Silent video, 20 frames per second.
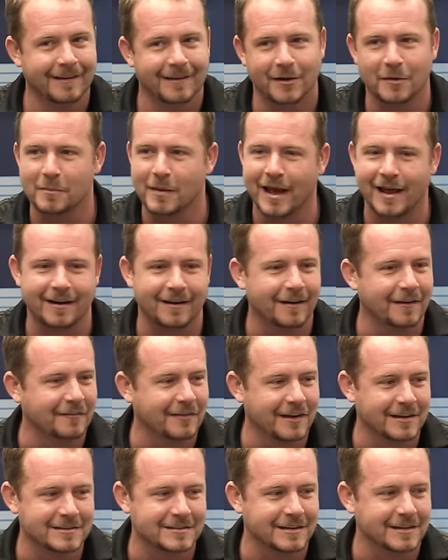You're bad enough
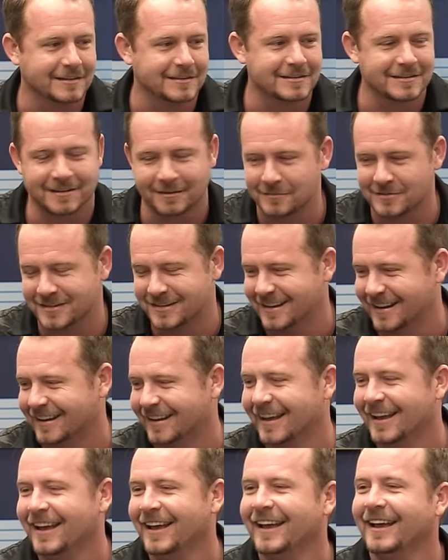as is. I'm just kidding.
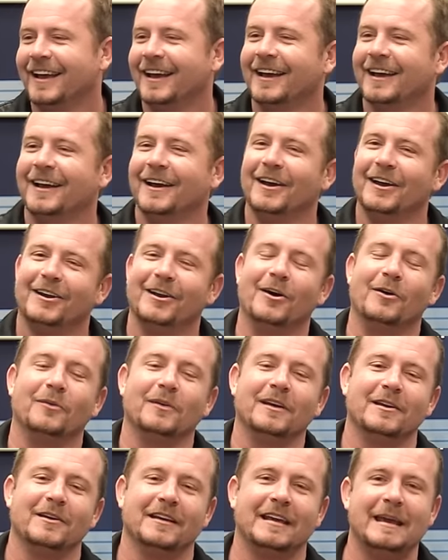No,
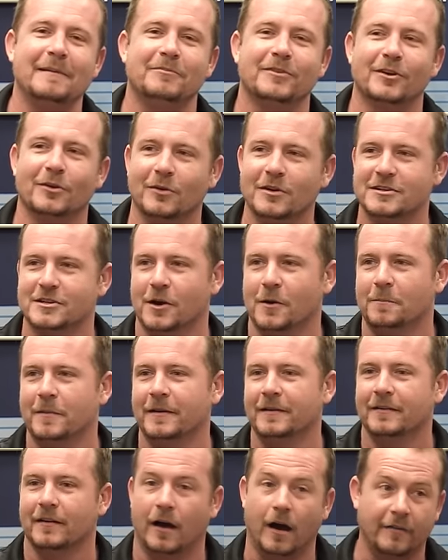when you keep the doors
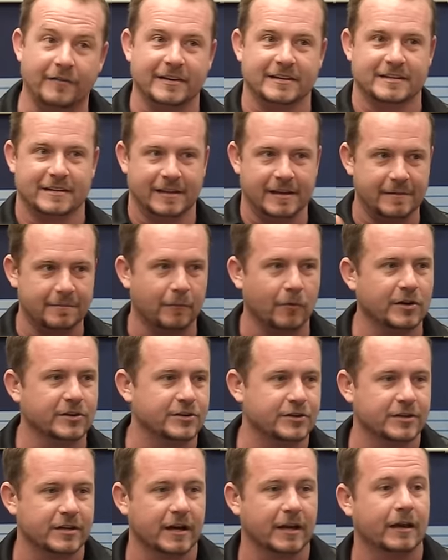open, obviously
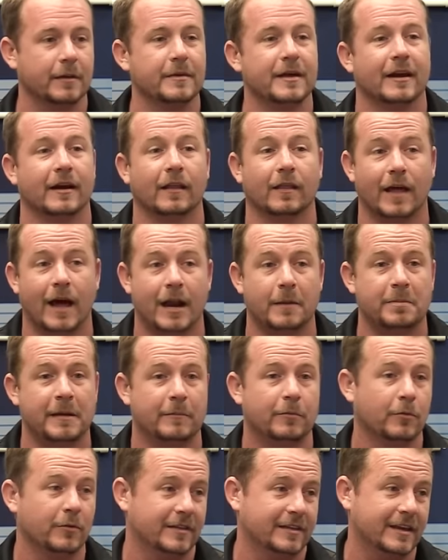moisture's gonna come in, and a lot of
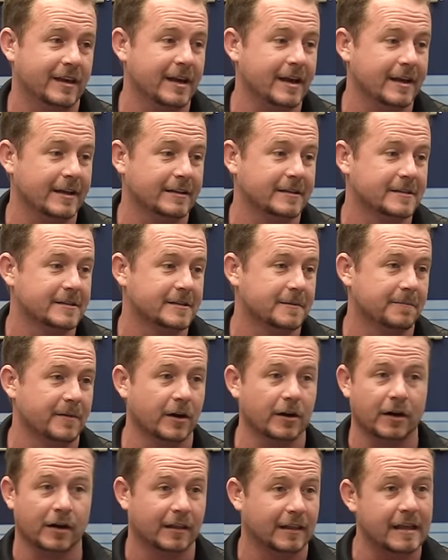people with kids,
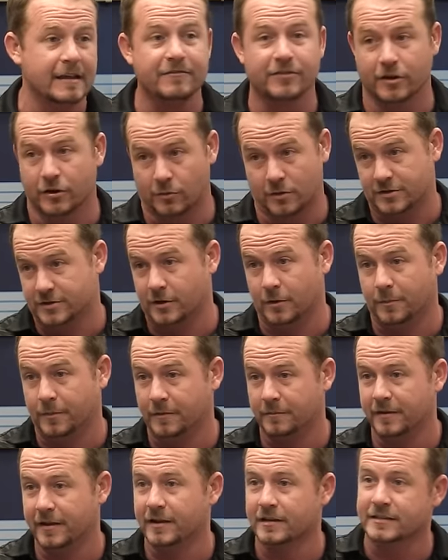they're gonna leave the doors
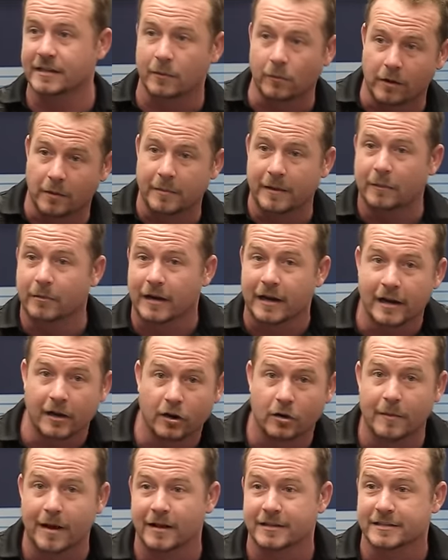open because they wanna be able to hear
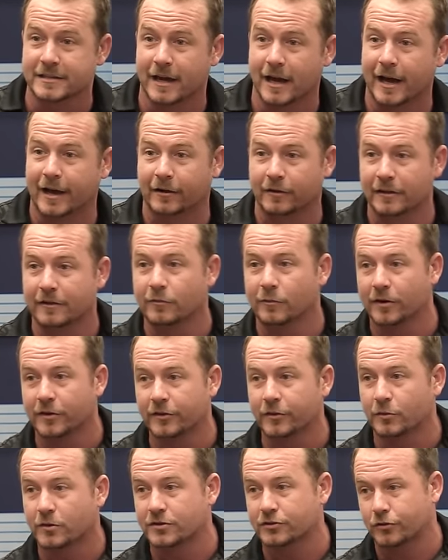them outside or leave one of the
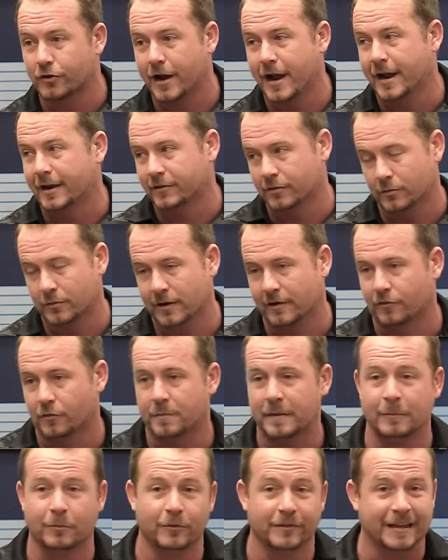doors cracked or whatever.
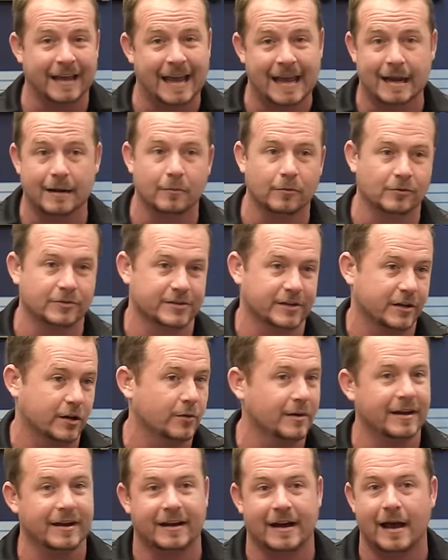People with animals that
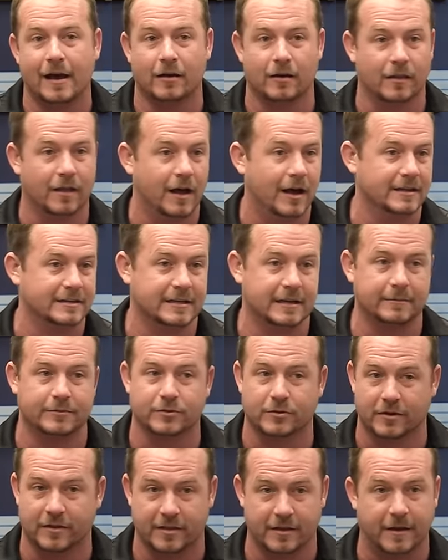go in and out a lot, same
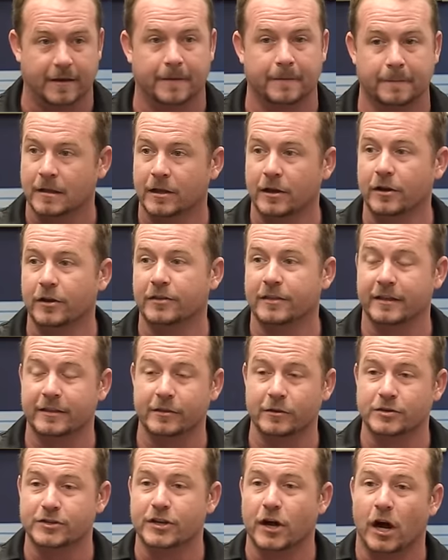sort of thing. You know, you think
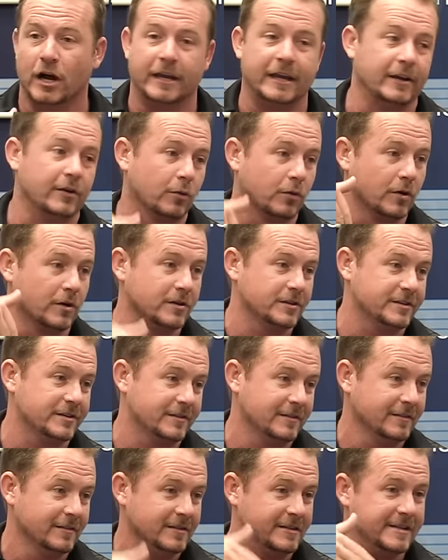those doggy doors
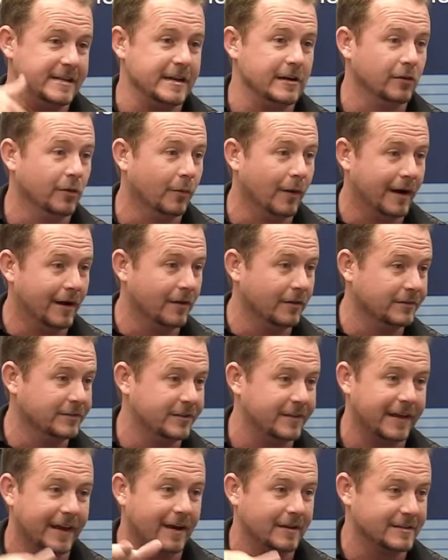seal well
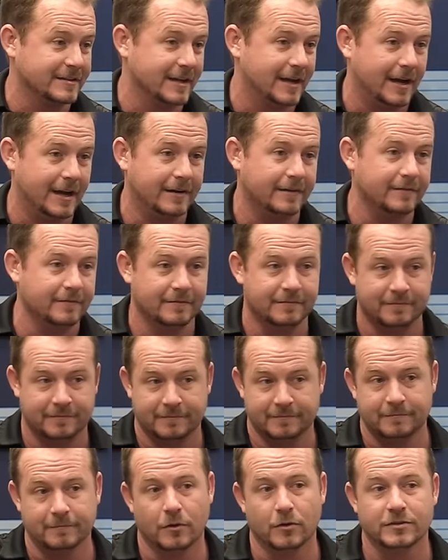to the outside?
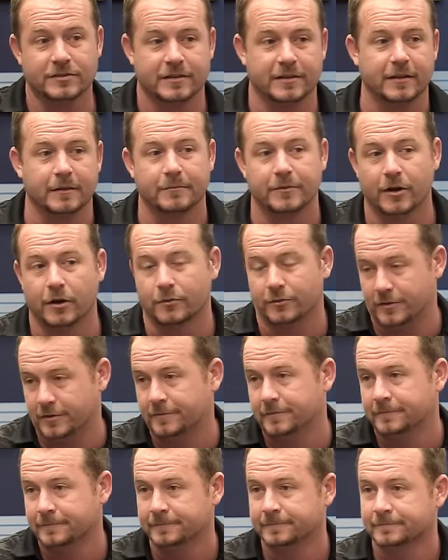Most of them don't,
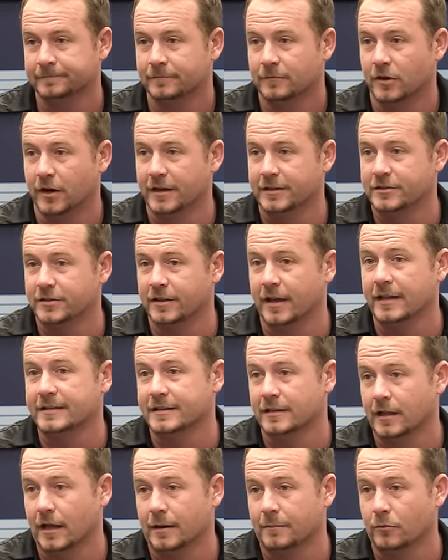right? So that's
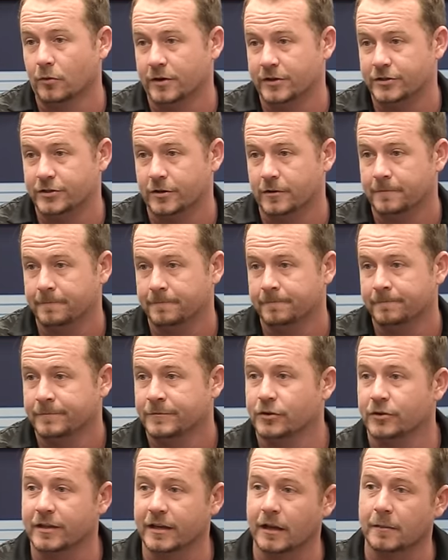a lot of moisture.
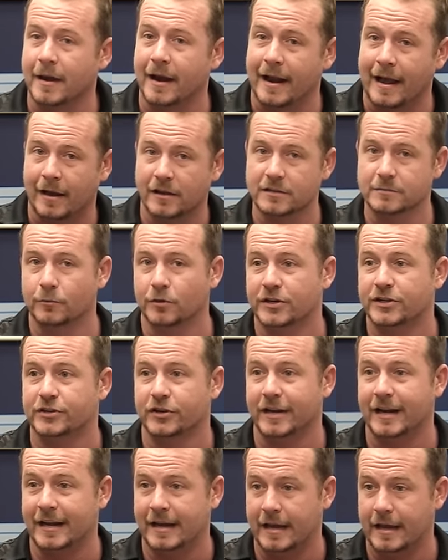So think about how's moisture
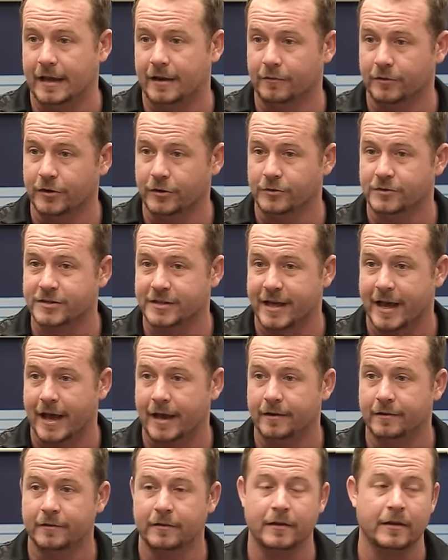getting in, reduce
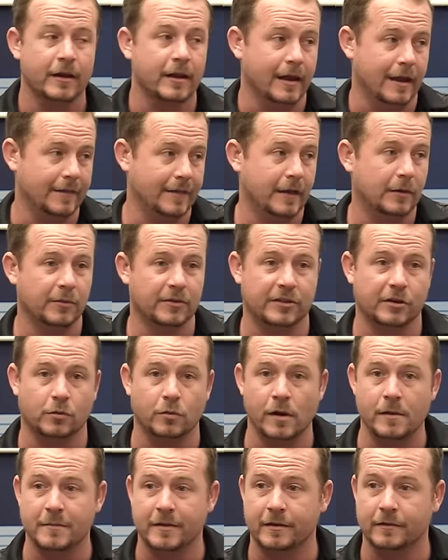that, and then with
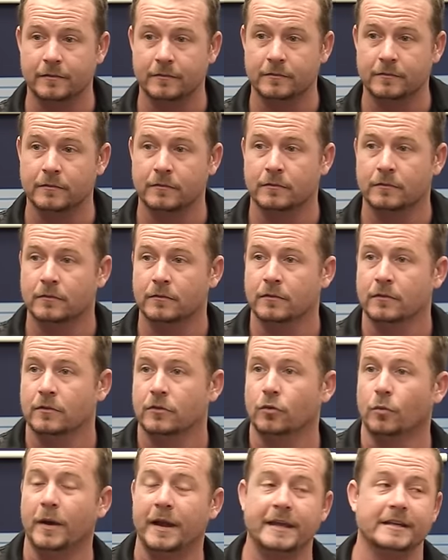equipment,
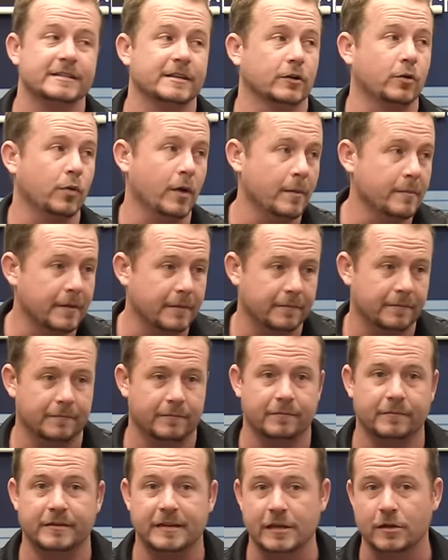The ways equipment
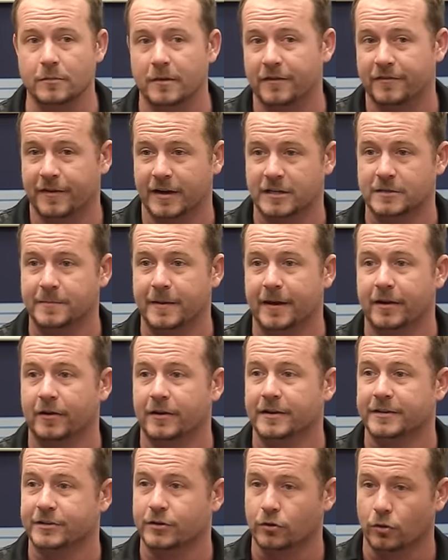dehumidifies better
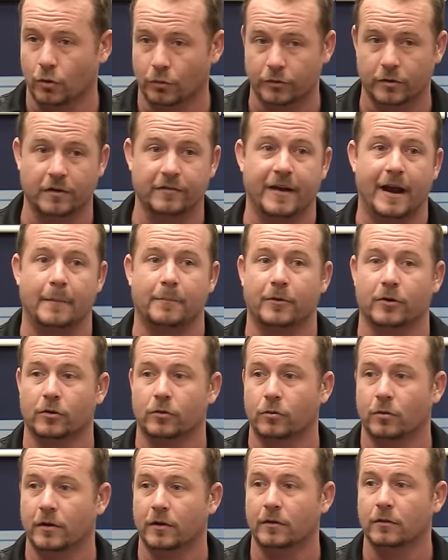is colder evaporator
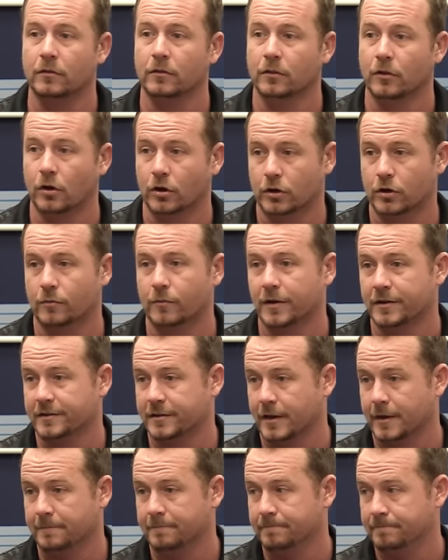coil, longer
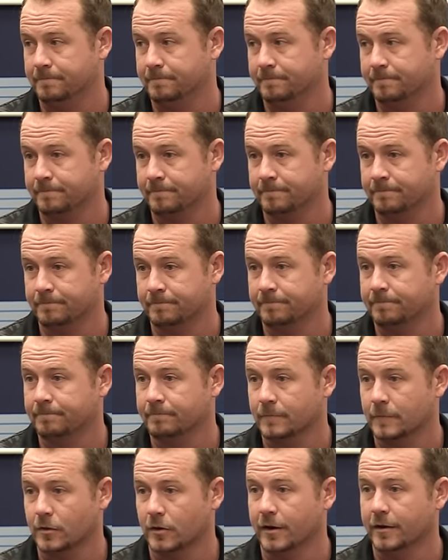runtime.
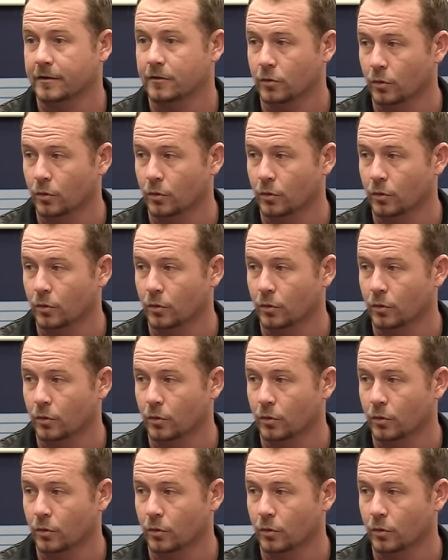All right,